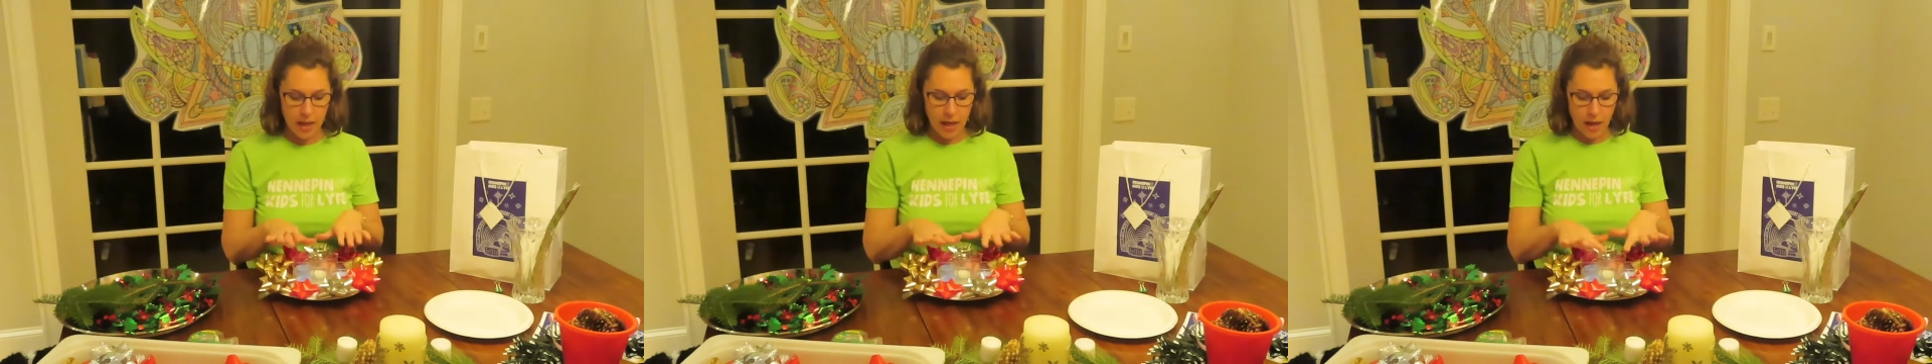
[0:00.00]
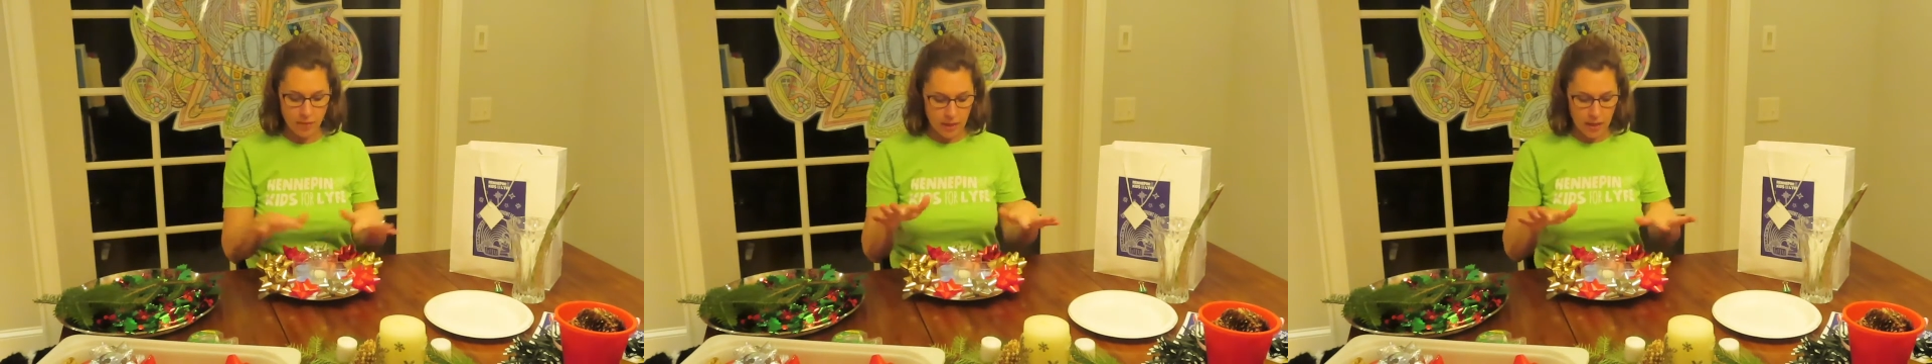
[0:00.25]

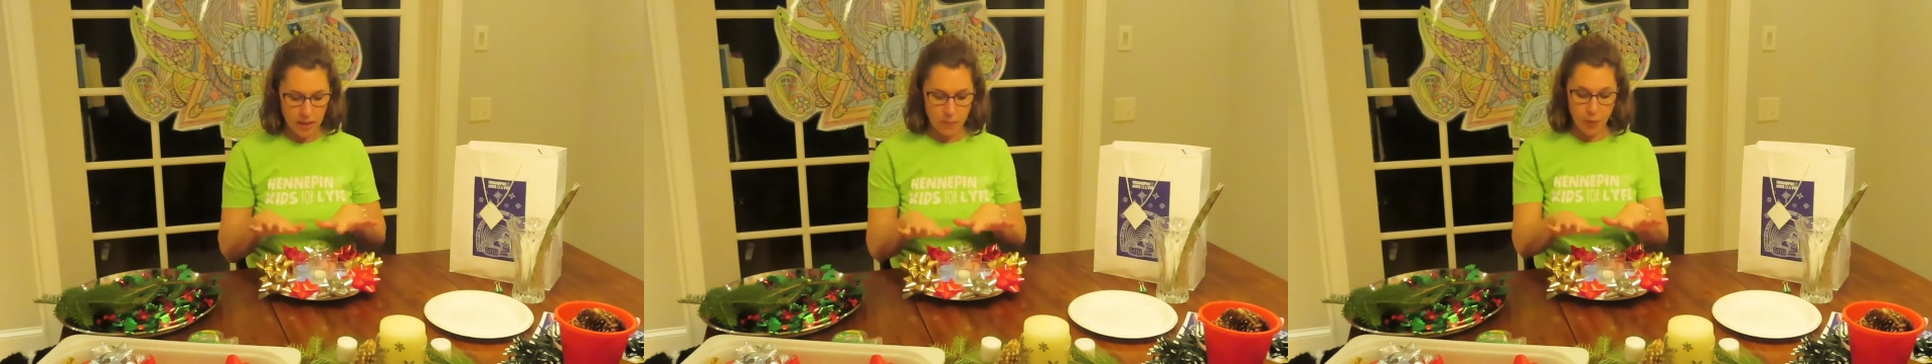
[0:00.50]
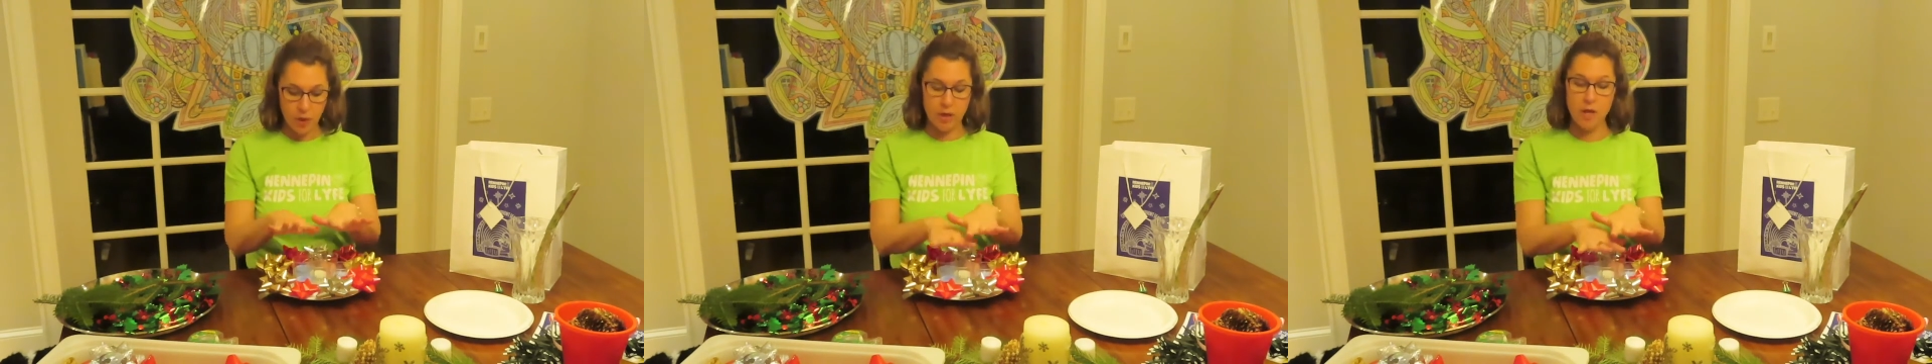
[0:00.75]
And then I
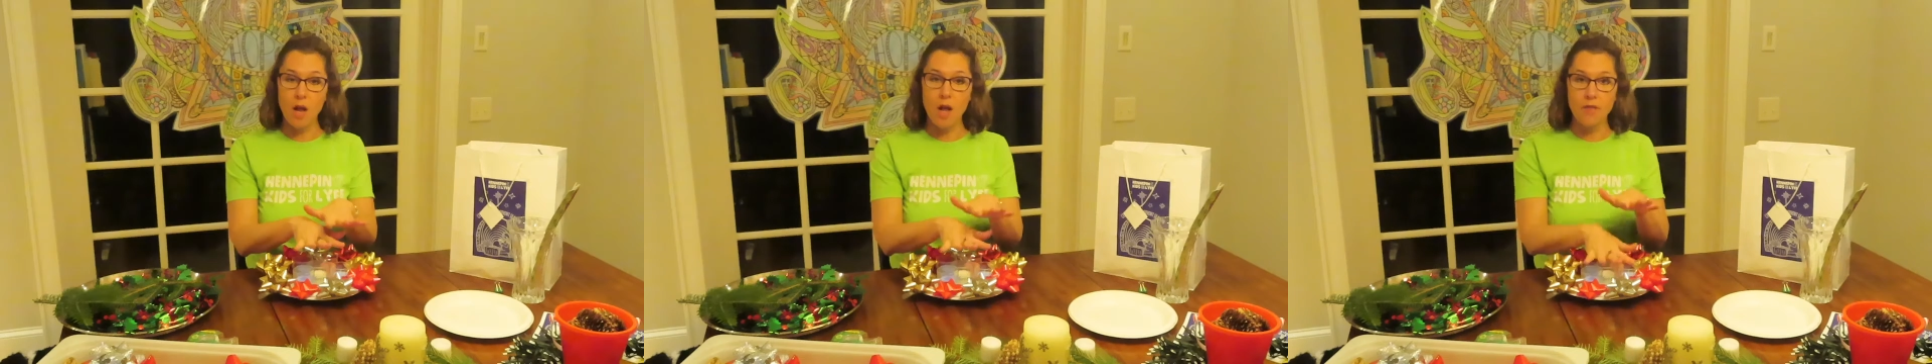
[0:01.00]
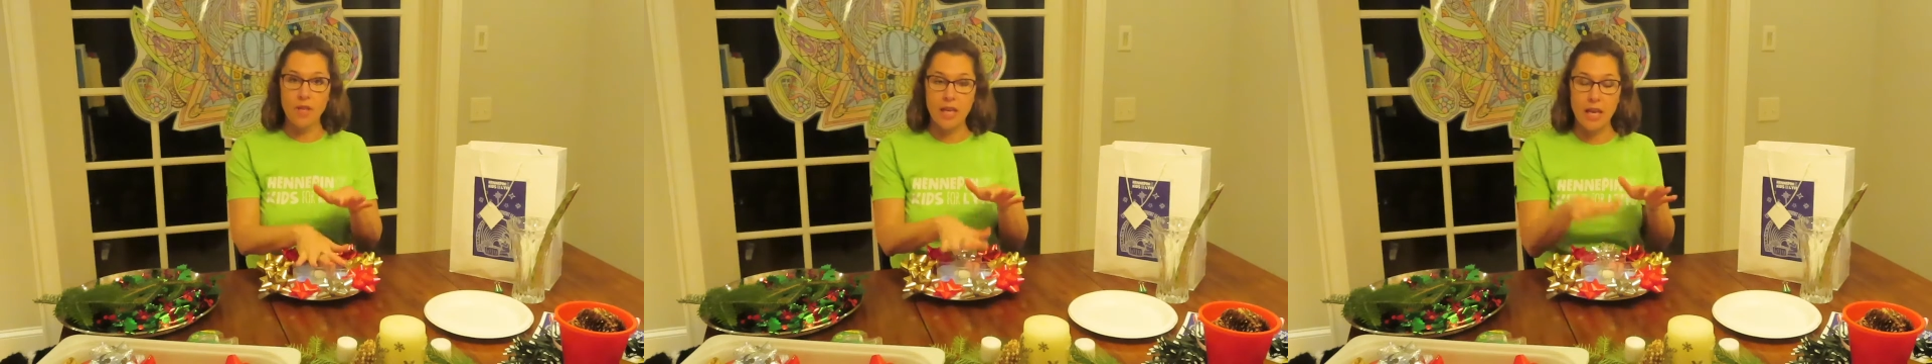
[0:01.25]

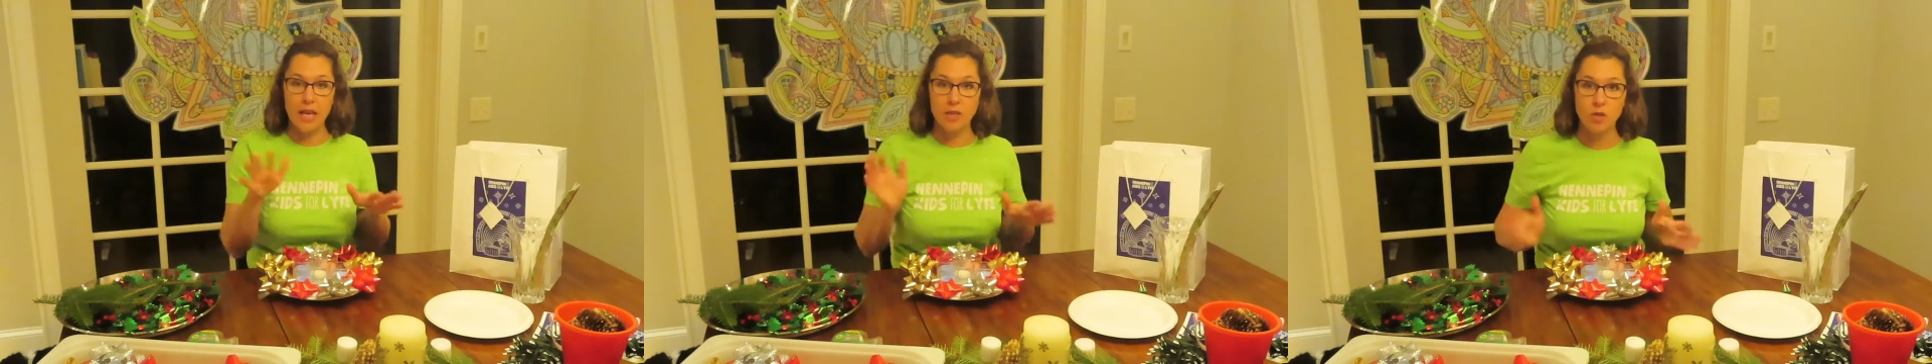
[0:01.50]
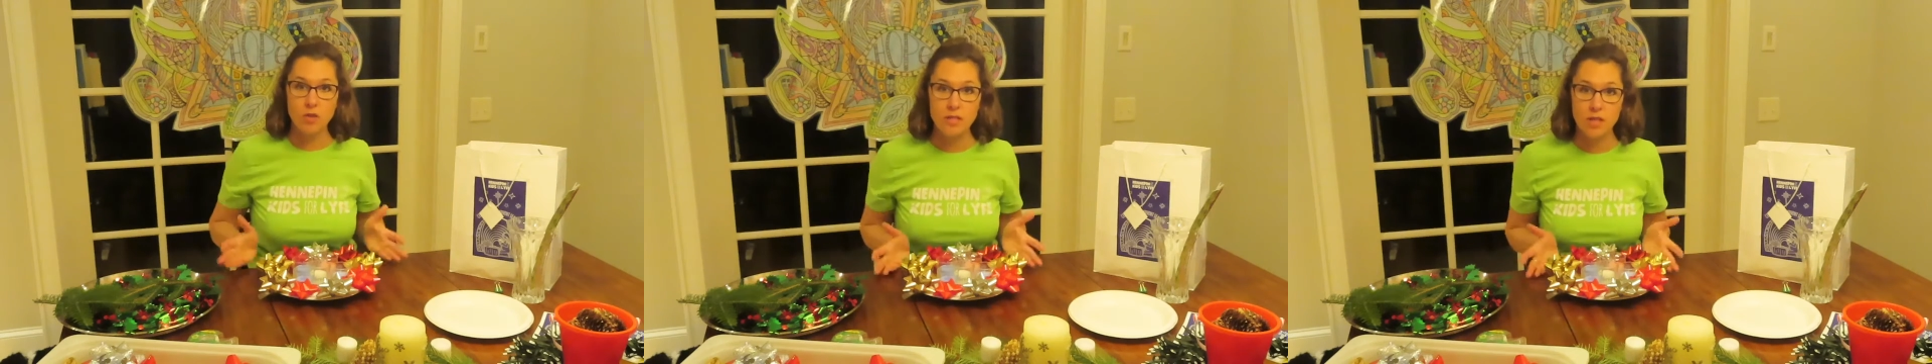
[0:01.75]
put the
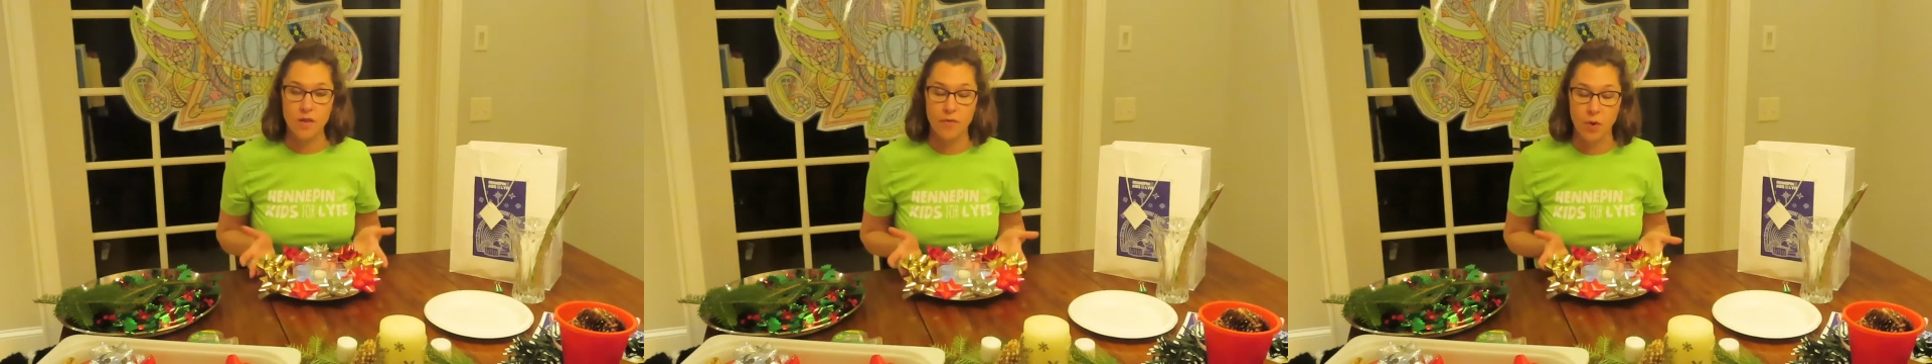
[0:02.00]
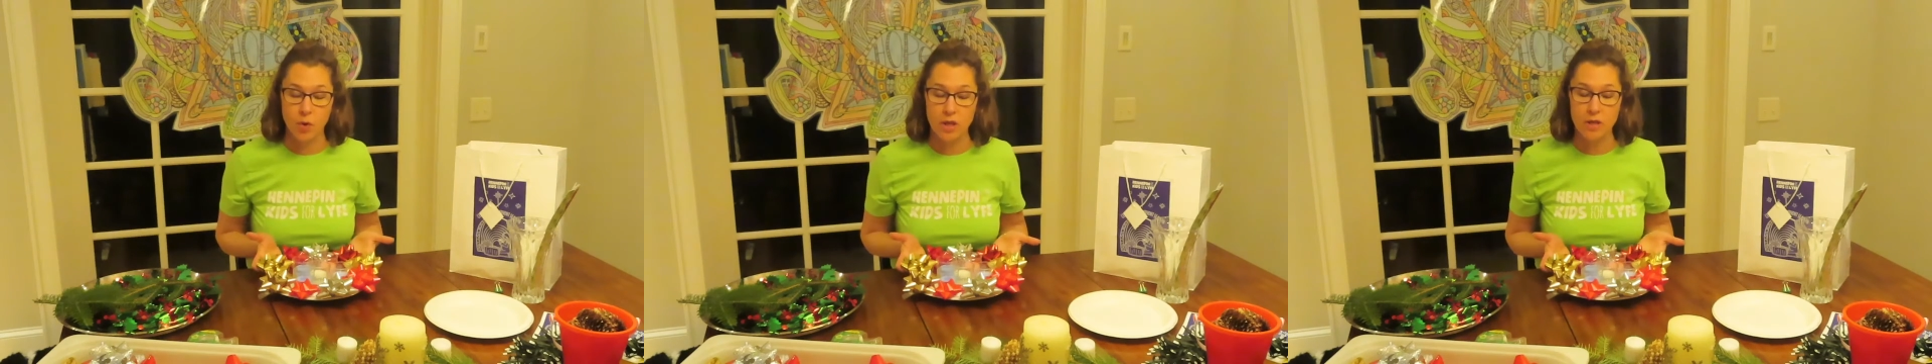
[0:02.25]
candles and the
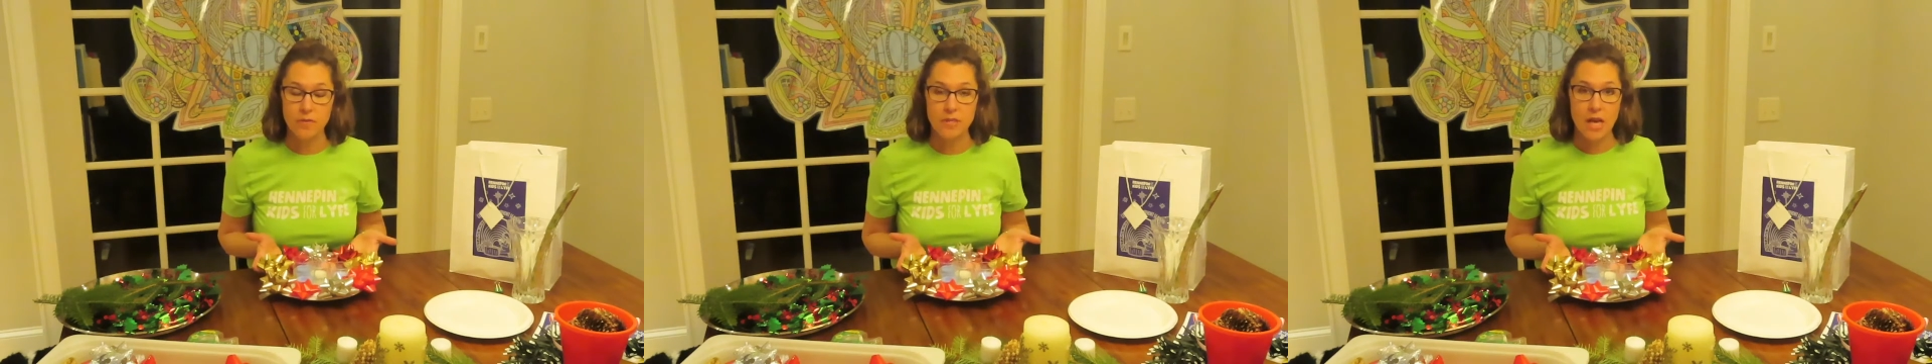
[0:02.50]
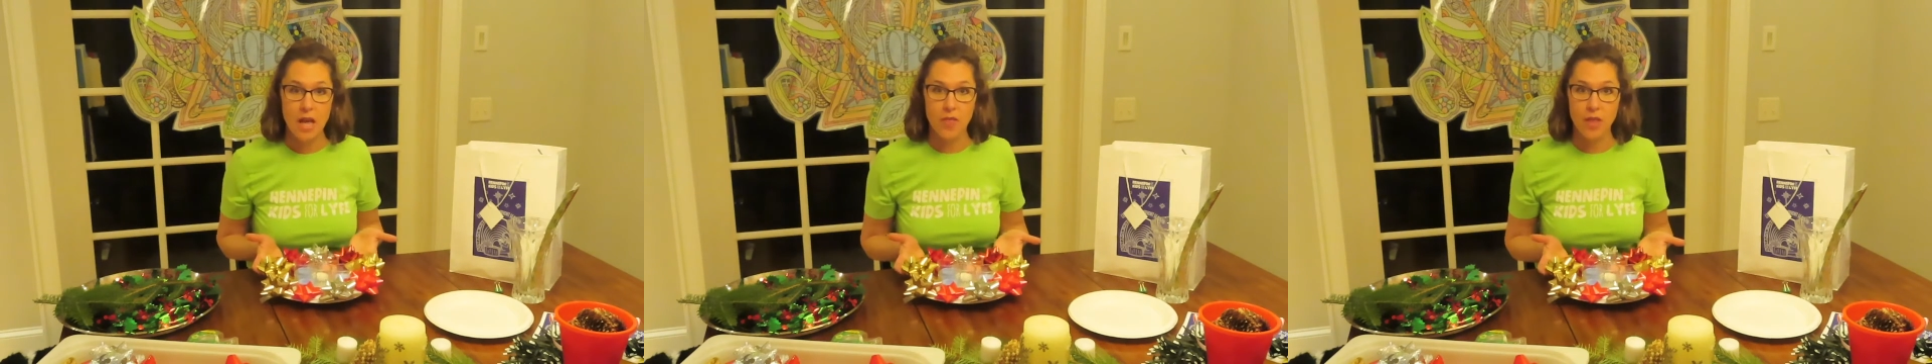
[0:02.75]
votives